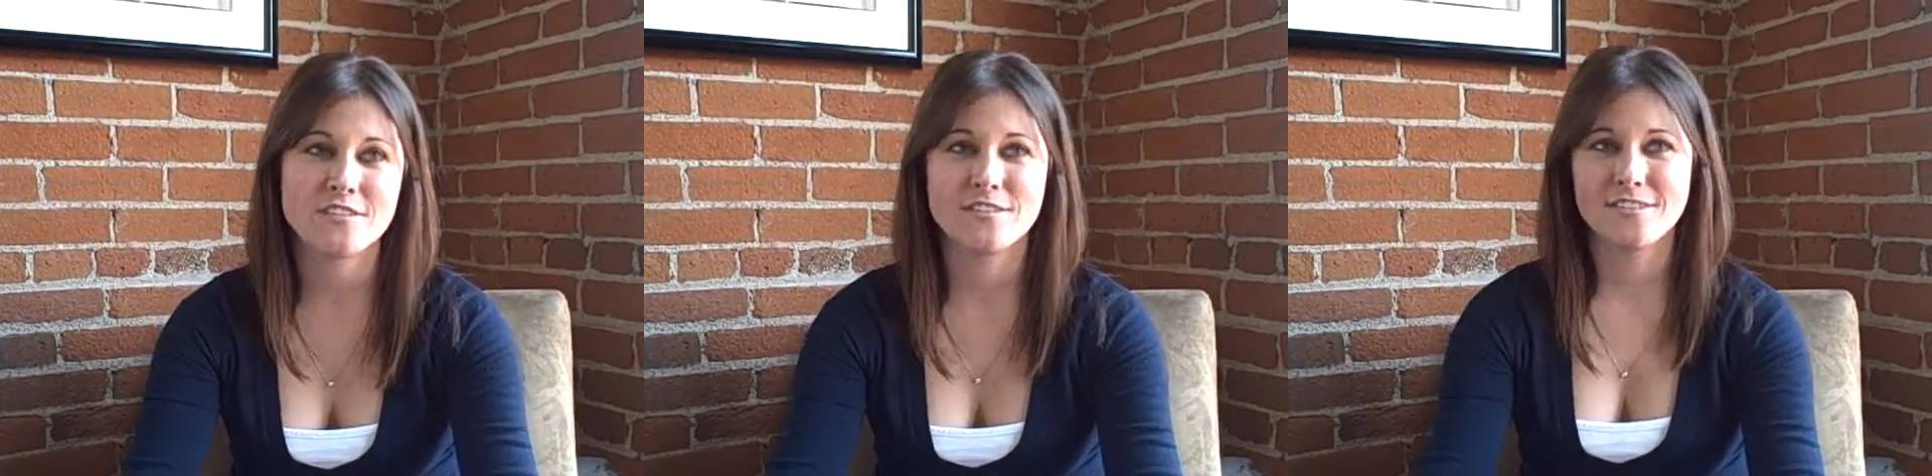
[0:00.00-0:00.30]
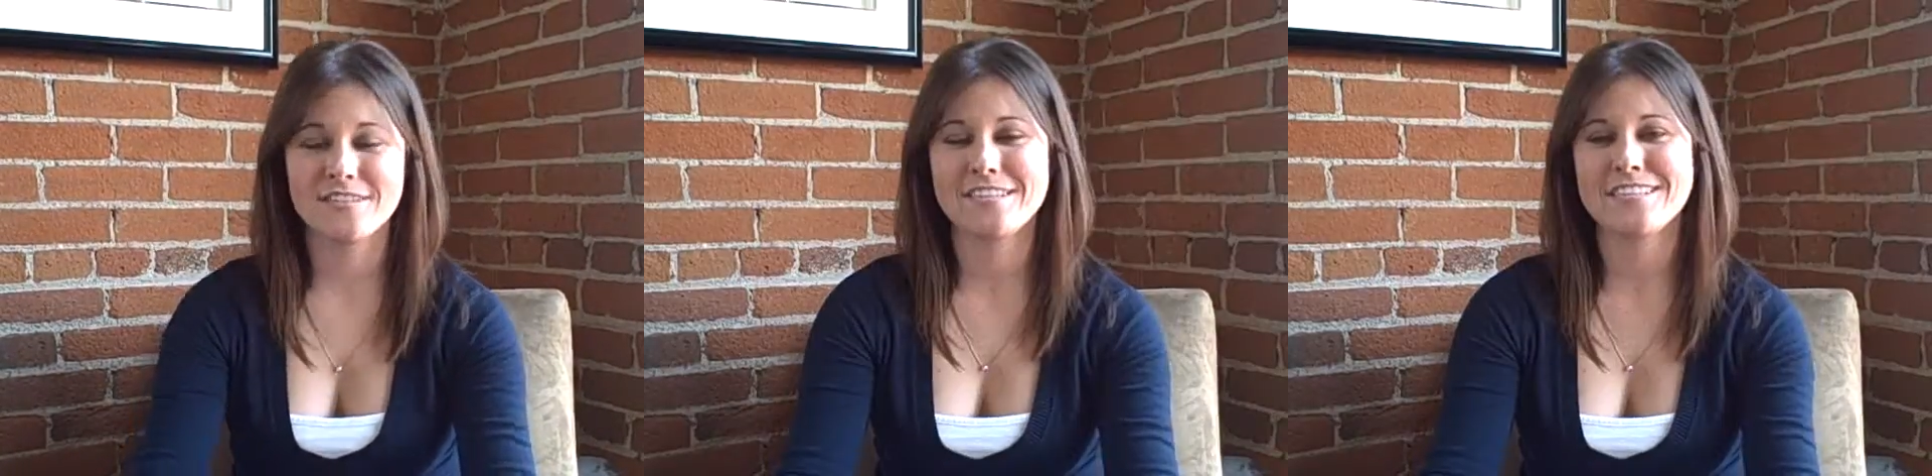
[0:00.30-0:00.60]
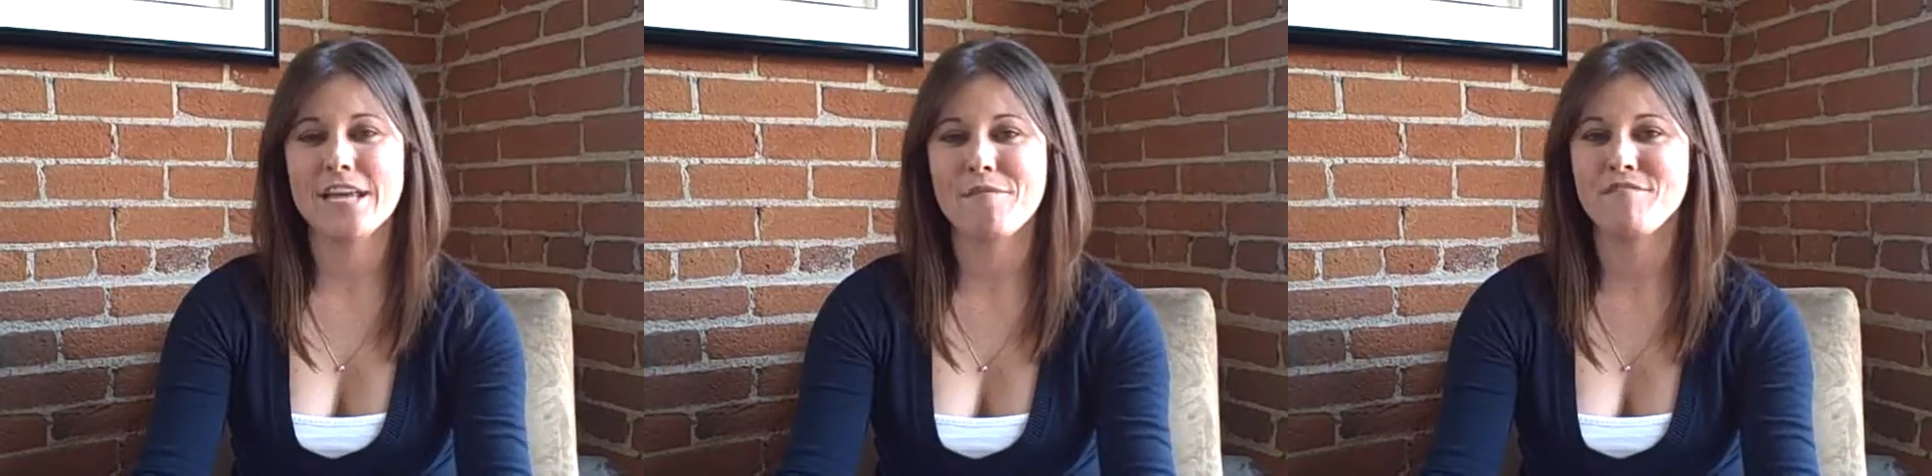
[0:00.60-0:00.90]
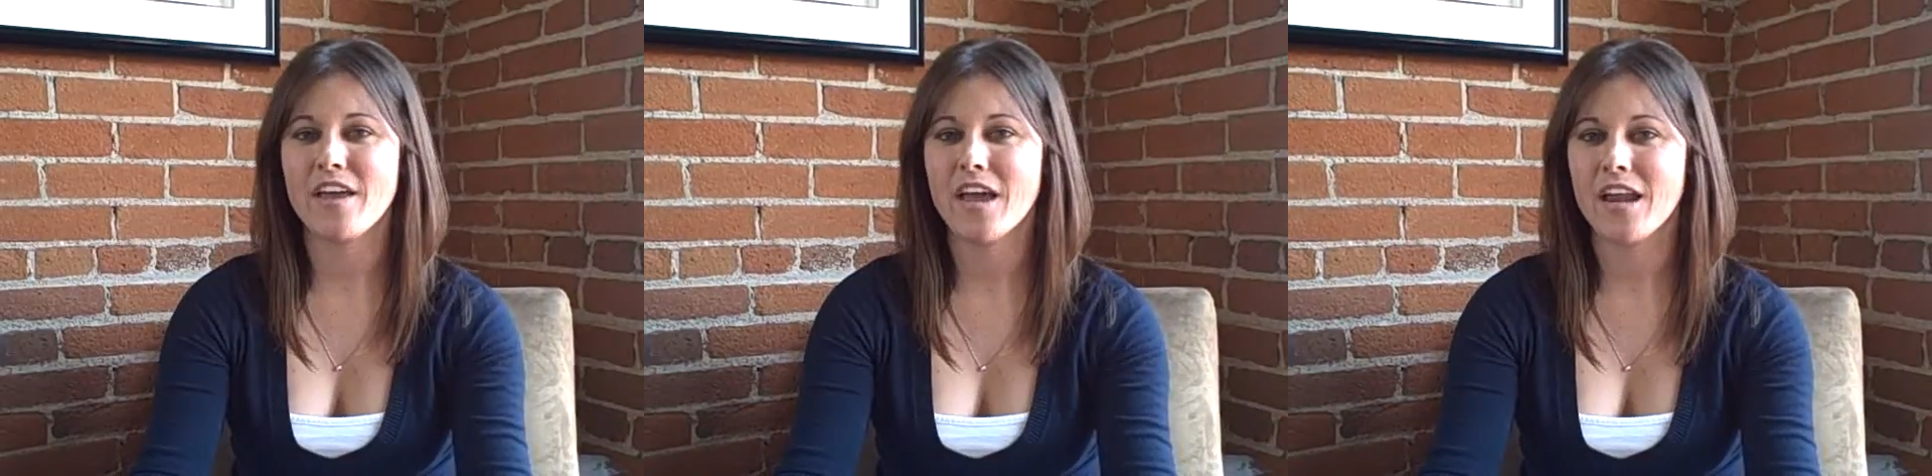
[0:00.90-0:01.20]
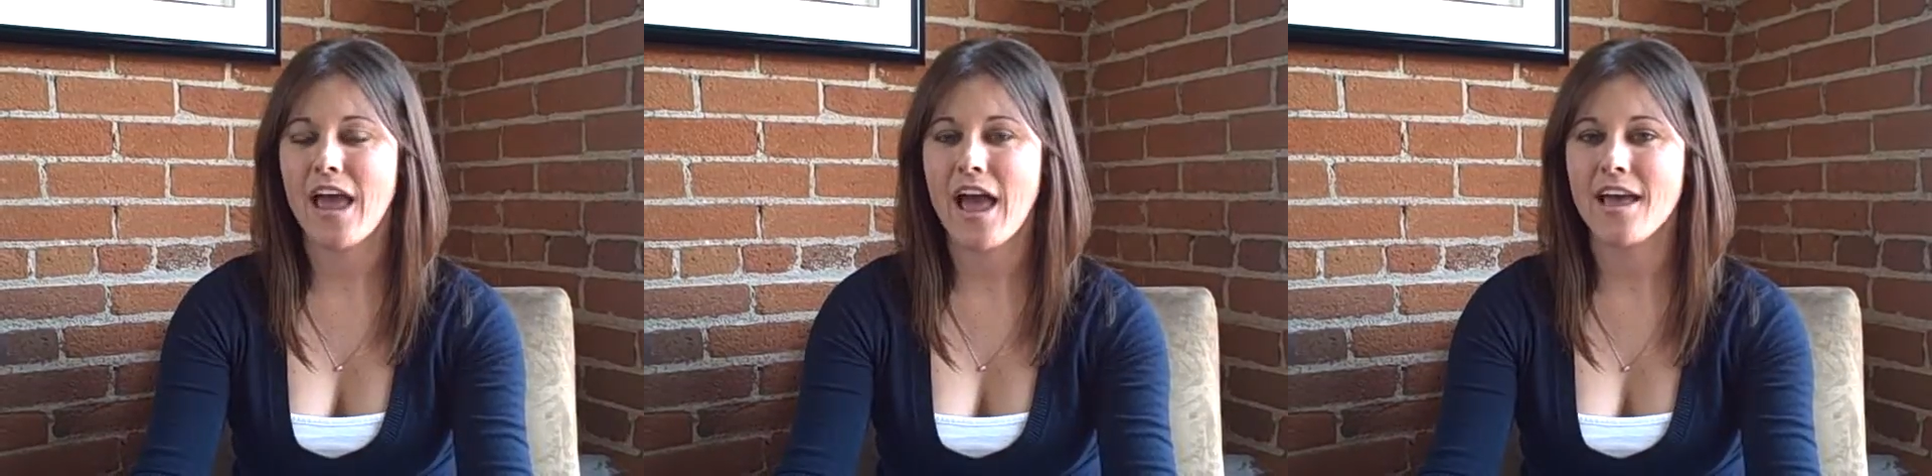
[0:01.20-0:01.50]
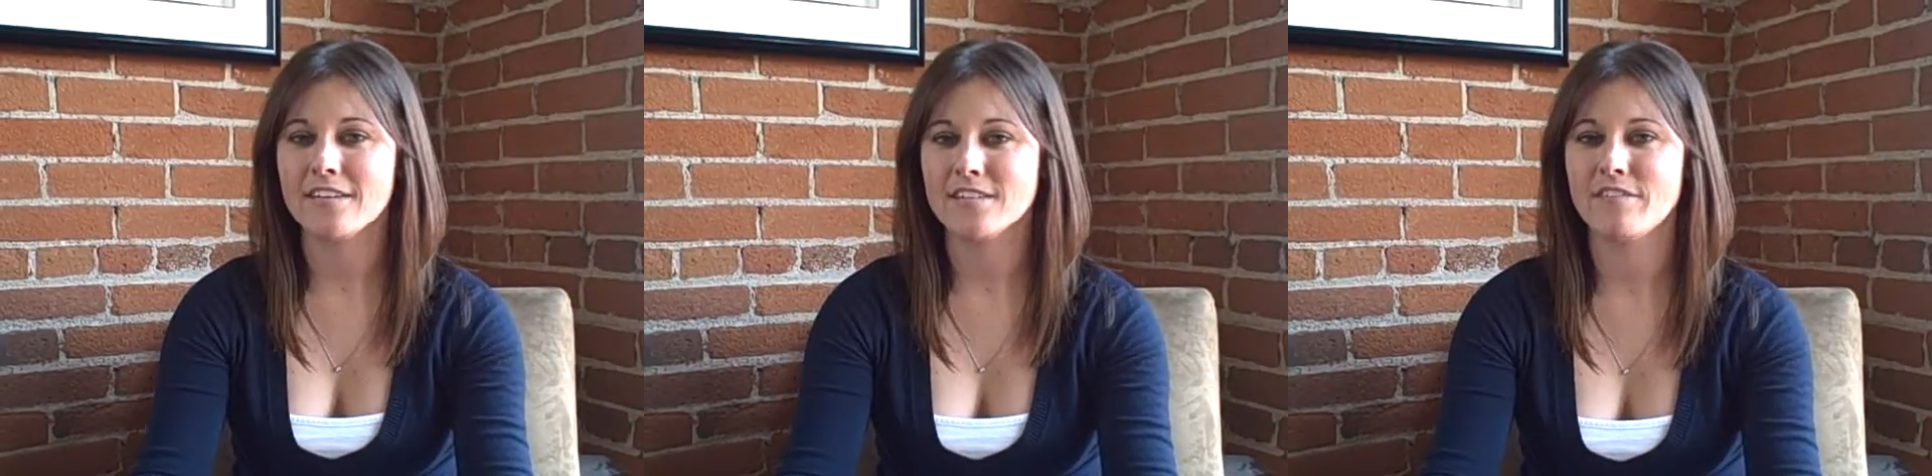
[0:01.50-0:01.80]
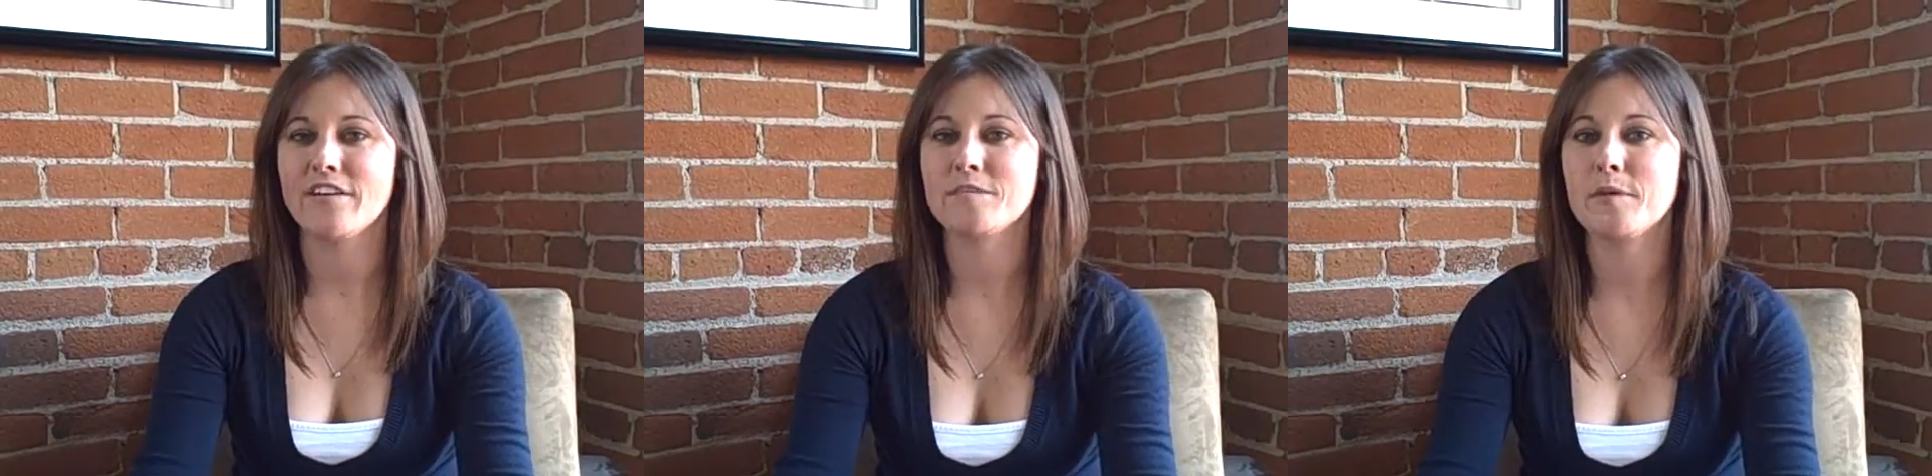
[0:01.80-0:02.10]
So this is in the same vein as the
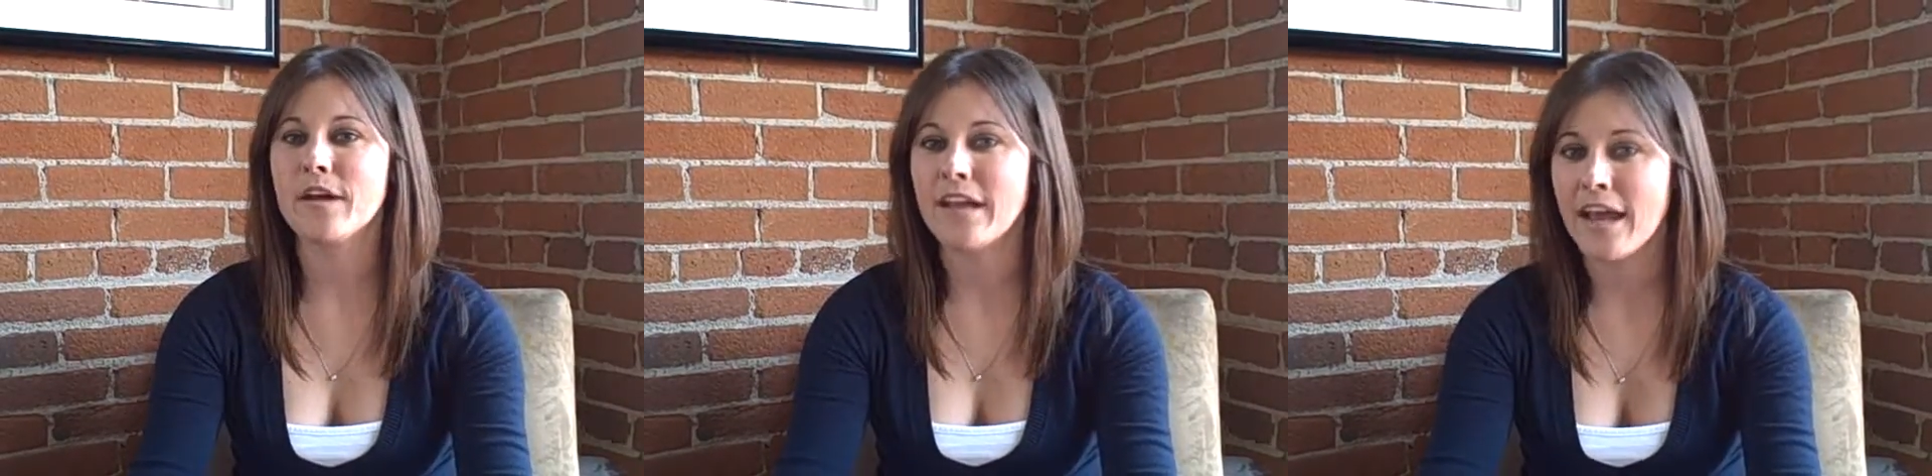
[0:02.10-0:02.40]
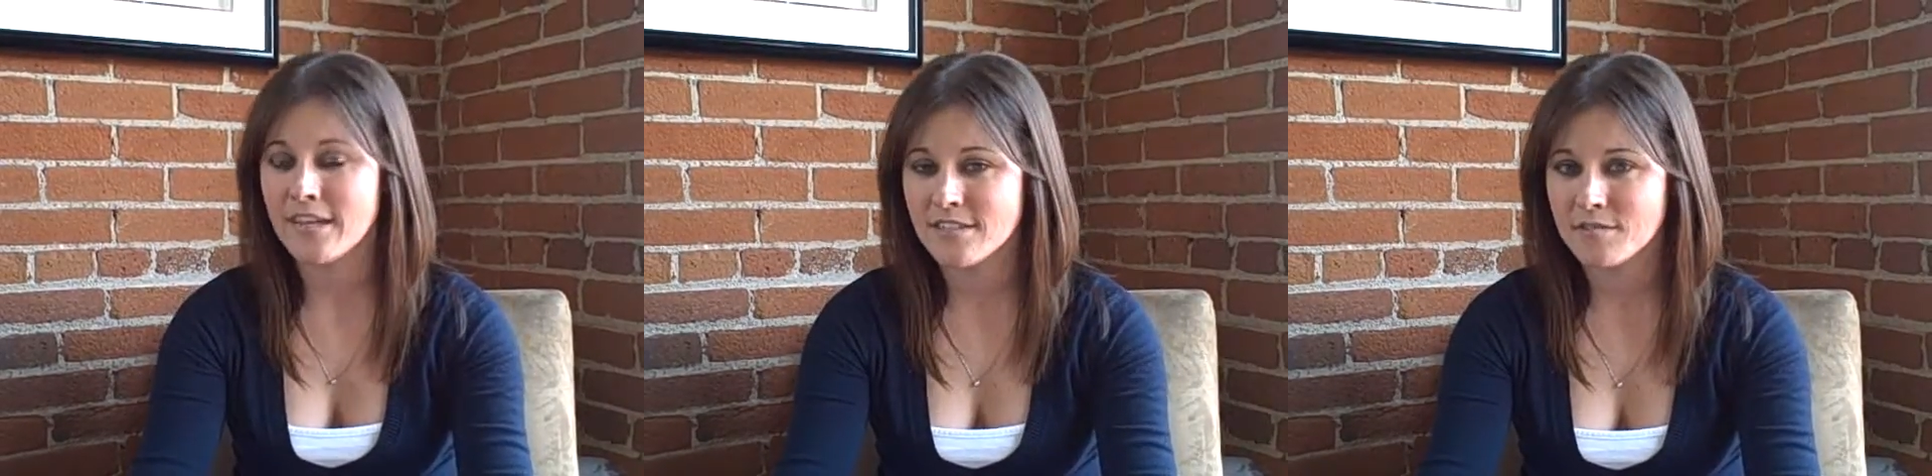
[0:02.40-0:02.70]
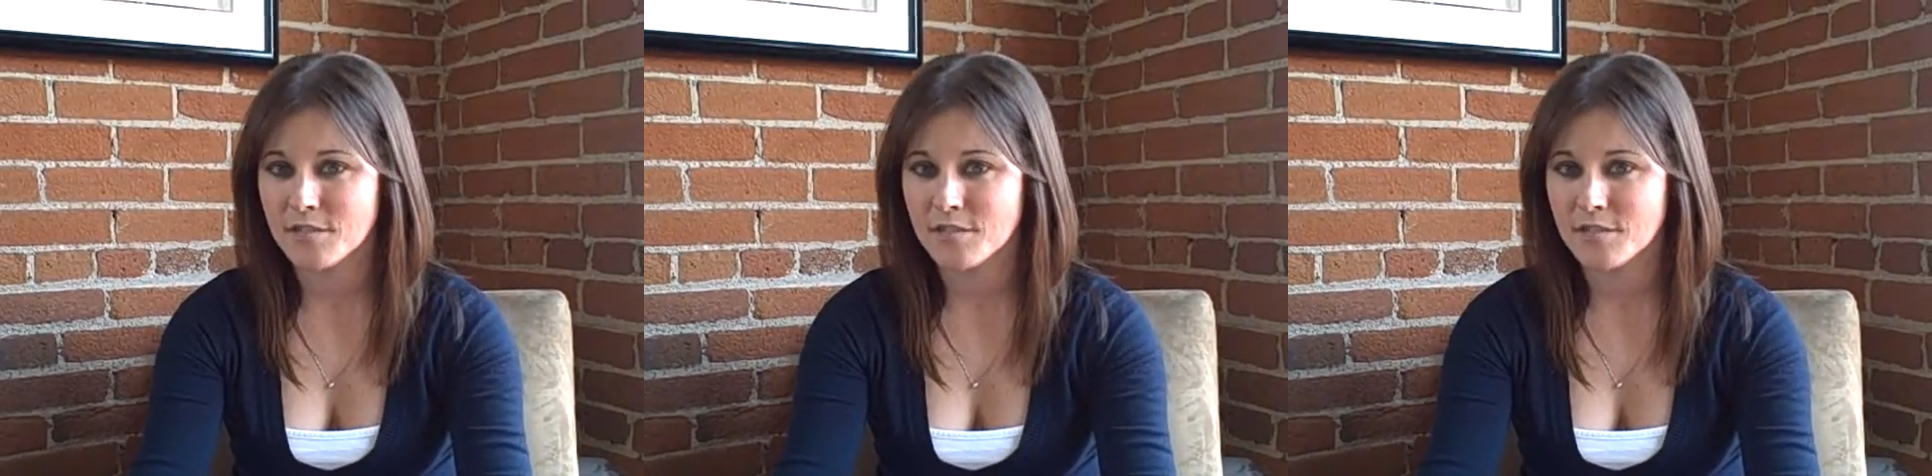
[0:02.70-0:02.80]
Facebook Connect,